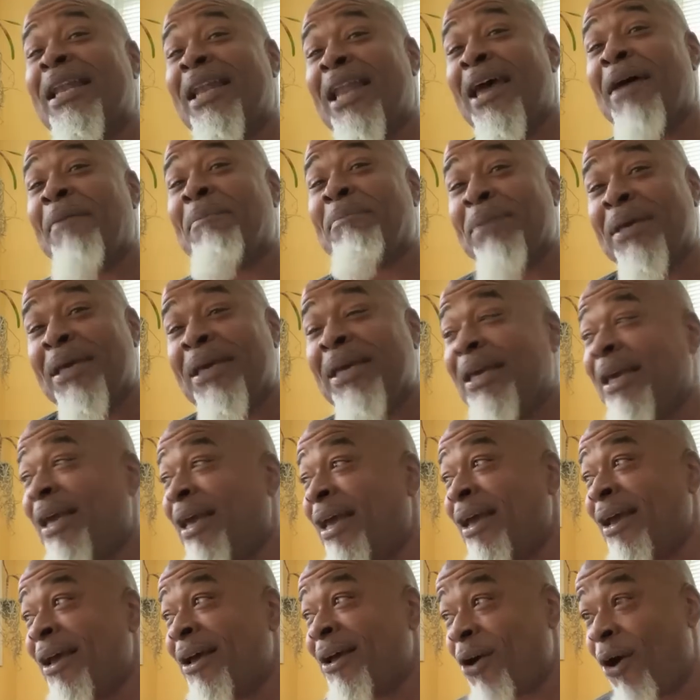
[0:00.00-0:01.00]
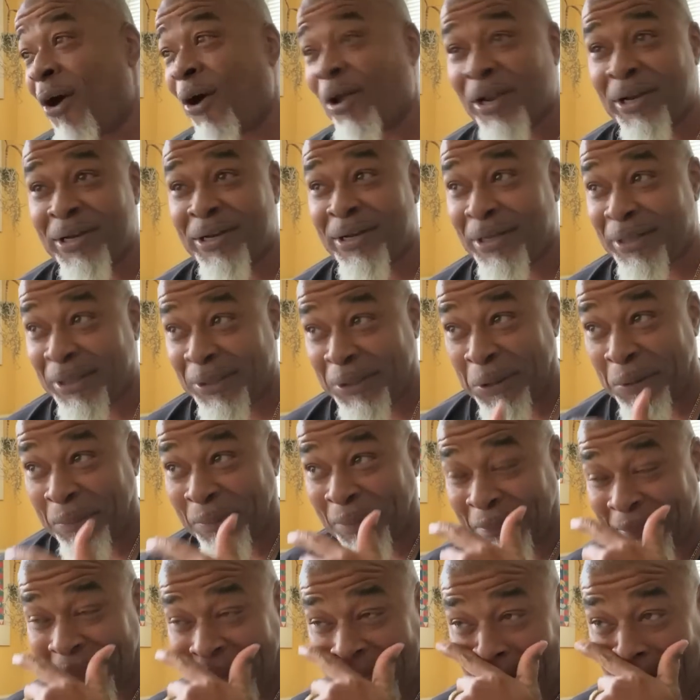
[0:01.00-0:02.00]
let me call another
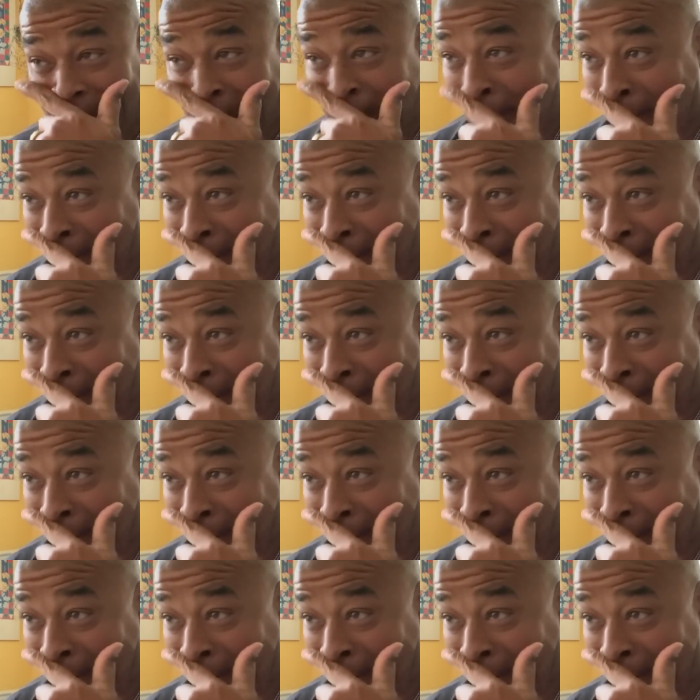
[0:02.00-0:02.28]
human being.